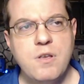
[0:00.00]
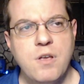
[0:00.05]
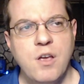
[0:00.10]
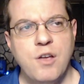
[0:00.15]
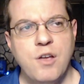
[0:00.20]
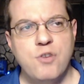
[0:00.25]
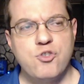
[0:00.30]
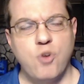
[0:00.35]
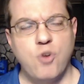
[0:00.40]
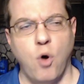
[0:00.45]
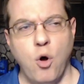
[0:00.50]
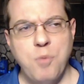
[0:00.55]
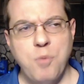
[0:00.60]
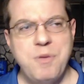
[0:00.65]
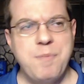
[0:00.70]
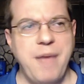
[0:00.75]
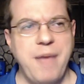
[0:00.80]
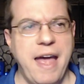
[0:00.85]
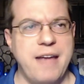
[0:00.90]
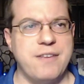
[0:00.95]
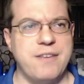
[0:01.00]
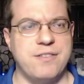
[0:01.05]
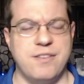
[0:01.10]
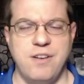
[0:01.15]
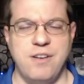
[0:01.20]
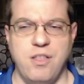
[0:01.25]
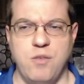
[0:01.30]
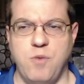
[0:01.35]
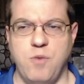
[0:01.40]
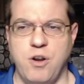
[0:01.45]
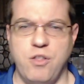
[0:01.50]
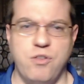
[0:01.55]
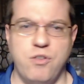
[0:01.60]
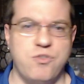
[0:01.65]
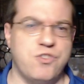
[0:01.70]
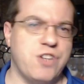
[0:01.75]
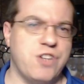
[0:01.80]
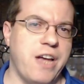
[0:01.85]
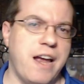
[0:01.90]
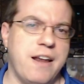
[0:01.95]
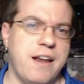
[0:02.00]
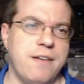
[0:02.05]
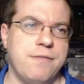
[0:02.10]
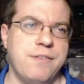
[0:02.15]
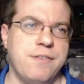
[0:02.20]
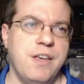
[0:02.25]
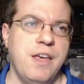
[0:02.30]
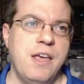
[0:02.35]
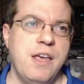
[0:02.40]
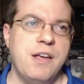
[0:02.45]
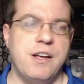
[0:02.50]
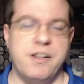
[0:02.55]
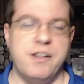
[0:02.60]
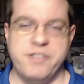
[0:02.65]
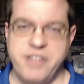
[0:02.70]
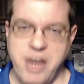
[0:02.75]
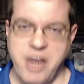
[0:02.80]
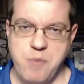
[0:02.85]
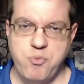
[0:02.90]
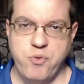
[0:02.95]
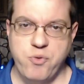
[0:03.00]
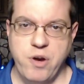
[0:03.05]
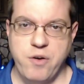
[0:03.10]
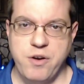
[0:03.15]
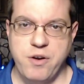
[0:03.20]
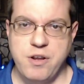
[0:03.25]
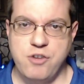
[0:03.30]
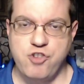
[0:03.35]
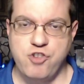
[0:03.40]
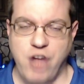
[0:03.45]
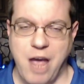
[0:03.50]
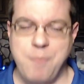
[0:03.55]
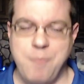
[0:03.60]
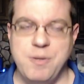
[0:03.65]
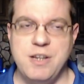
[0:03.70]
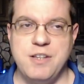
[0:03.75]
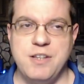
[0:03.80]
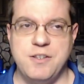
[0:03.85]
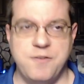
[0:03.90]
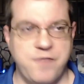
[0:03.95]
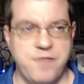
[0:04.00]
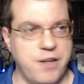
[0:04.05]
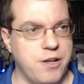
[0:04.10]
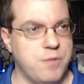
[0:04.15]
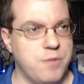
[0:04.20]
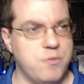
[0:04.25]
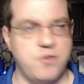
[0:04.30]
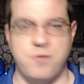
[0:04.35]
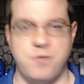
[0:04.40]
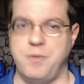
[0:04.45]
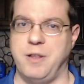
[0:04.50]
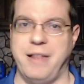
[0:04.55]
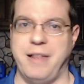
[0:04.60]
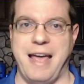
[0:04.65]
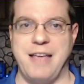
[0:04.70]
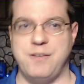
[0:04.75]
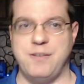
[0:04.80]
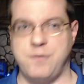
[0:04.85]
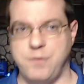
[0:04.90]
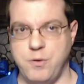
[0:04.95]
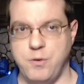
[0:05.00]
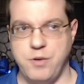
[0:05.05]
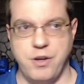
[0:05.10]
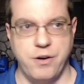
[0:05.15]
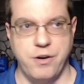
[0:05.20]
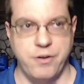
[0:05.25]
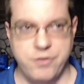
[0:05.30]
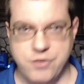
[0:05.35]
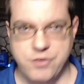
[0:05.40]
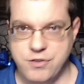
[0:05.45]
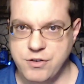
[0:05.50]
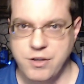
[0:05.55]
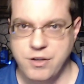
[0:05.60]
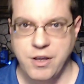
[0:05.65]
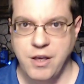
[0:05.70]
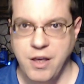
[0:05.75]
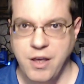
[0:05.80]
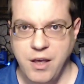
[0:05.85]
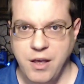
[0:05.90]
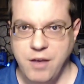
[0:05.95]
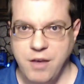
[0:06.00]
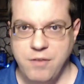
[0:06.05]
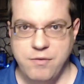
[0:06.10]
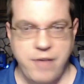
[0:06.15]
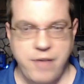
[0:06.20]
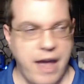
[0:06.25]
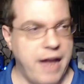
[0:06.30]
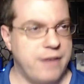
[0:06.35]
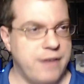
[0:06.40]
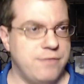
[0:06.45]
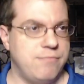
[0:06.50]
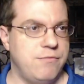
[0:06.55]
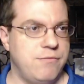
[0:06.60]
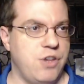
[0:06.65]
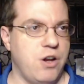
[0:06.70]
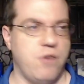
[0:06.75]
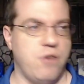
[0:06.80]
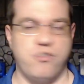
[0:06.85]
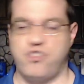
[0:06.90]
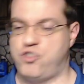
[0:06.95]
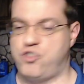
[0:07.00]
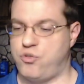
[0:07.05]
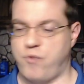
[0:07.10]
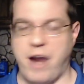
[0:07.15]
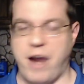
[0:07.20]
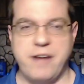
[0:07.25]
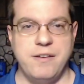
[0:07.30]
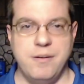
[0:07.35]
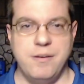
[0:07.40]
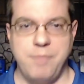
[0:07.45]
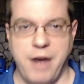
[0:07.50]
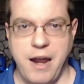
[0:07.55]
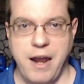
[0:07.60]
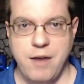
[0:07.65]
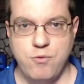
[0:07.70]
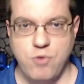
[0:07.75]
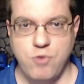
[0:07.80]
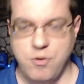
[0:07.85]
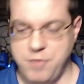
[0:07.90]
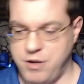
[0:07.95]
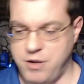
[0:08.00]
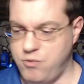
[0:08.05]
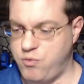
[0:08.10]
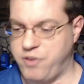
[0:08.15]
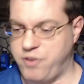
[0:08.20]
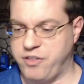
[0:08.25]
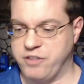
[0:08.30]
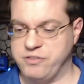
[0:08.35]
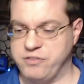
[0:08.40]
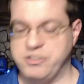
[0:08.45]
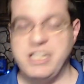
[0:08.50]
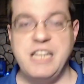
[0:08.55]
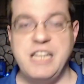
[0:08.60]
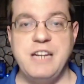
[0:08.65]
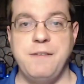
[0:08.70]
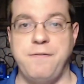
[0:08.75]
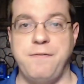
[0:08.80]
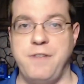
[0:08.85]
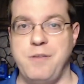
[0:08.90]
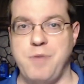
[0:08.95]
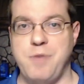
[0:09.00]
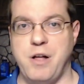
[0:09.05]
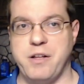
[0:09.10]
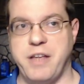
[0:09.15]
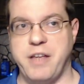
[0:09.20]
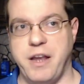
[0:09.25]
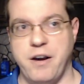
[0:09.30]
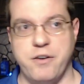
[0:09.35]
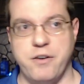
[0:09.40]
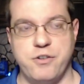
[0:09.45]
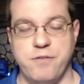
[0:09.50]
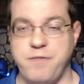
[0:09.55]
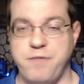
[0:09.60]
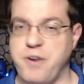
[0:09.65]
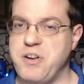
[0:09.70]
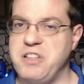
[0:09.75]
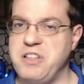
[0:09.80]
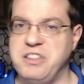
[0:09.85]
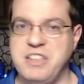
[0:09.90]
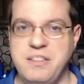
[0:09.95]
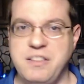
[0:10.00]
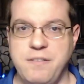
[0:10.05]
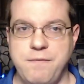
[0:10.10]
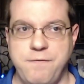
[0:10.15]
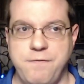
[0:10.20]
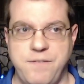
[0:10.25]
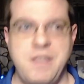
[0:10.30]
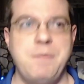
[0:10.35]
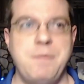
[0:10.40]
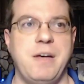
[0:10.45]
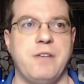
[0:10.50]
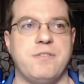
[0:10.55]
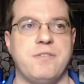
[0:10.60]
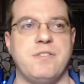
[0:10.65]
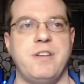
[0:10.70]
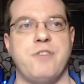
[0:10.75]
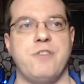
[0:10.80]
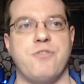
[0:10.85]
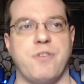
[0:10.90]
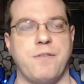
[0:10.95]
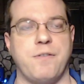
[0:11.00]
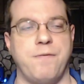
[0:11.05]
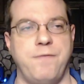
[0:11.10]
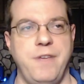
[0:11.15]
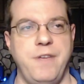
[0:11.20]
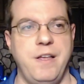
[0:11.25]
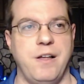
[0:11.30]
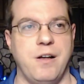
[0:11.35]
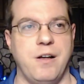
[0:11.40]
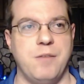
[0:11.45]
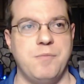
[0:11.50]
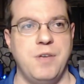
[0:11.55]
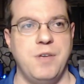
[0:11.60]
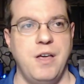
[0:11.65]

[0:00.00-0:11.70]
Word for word: So Hold Me Back is another one of those kind of contemporary Japanese films from the last few years that, you know, is directed by a woman with a lead female character, very female-centric film.